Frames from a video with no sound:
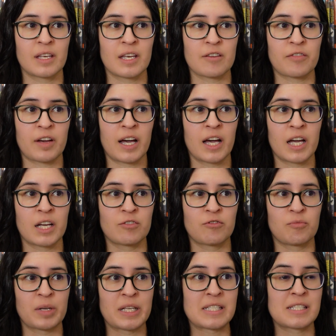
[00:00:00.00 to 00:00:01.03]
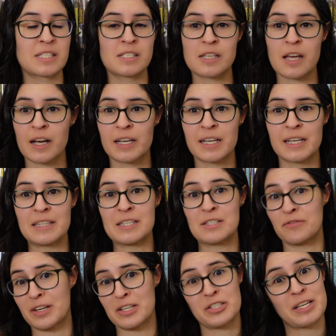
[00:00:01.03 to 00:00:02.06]
if I've been stuck in this
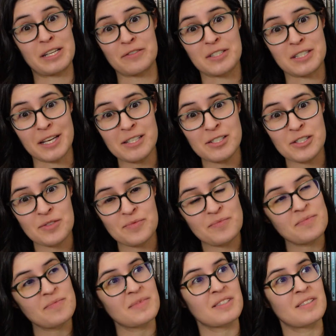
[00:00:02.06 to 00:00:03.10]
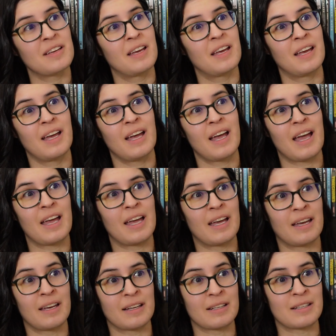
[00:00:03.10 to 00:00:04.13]
vegetative state
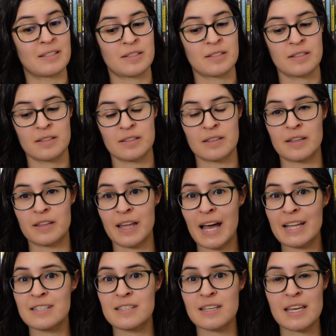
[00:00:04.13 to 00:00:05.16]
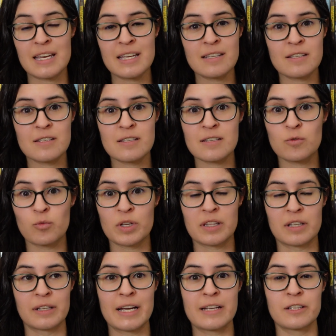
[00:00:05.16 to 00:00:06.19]
and that's it with
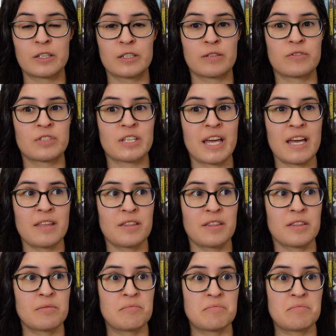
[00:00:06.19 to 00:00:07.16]
the likelihood of death,